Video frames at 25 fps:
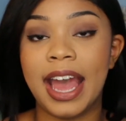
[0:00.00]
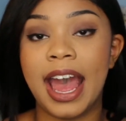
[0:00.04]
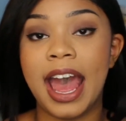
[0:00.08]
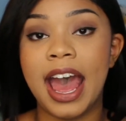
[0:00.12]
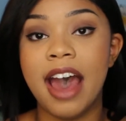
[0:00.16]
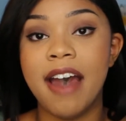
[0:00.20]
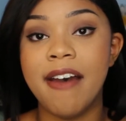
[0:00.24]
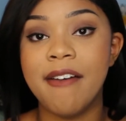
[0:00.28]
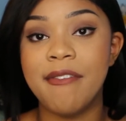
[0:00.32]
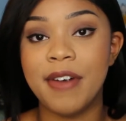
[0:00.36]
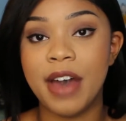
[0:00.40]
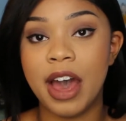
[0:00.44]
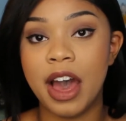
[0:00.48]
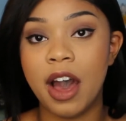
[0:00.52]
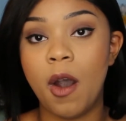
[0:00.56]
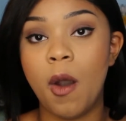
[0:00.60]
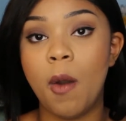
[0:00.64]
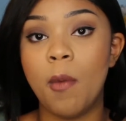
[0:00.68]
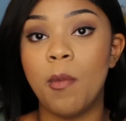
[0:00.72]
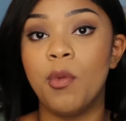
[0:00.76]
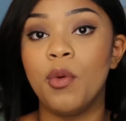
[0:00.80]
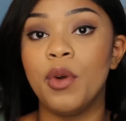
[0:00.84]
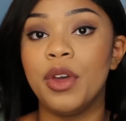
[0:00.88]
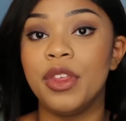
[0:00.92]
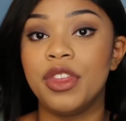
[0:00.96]
I have a
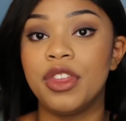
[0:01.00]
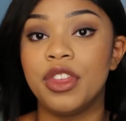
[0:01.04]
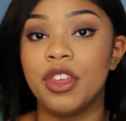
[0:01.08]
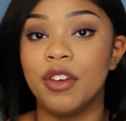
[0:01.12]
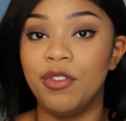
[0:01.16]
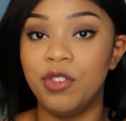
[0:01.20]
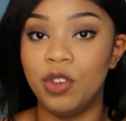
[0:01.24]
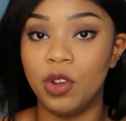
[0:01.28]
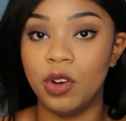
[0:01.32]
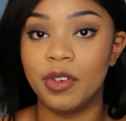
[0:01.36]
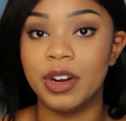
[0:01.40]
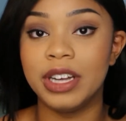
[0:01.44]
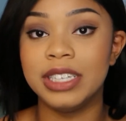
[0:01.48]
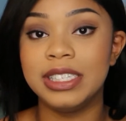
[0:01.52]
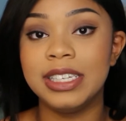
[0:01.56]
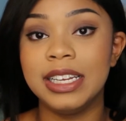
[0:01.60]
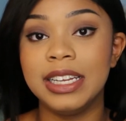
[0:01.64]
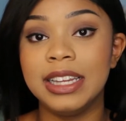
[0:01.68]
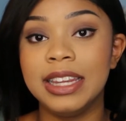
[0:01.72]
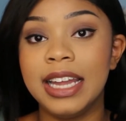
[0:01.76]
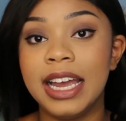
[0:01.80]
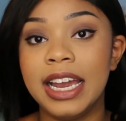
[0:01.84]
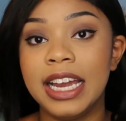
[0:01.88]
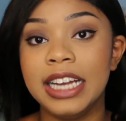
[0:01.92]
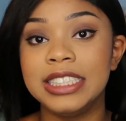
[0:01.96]
help with the
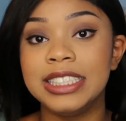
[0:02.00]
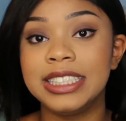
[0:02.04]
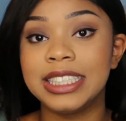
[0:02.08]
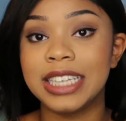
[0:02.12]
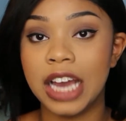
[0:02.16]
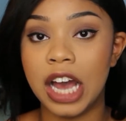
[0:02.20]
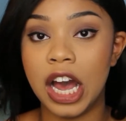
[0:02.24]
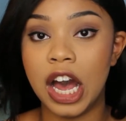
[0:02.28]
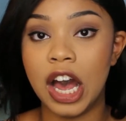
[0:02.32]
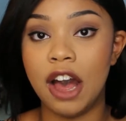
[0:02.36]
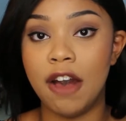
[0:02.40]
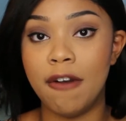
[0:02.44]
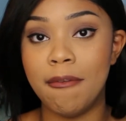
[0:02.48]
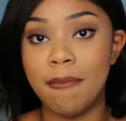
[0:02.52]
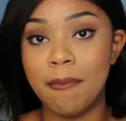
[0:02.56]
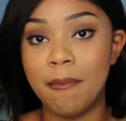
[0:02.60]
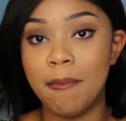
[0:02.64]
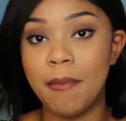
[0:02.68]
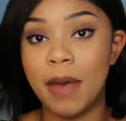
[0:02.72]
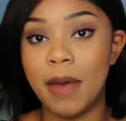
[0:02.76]
fluorescent light, a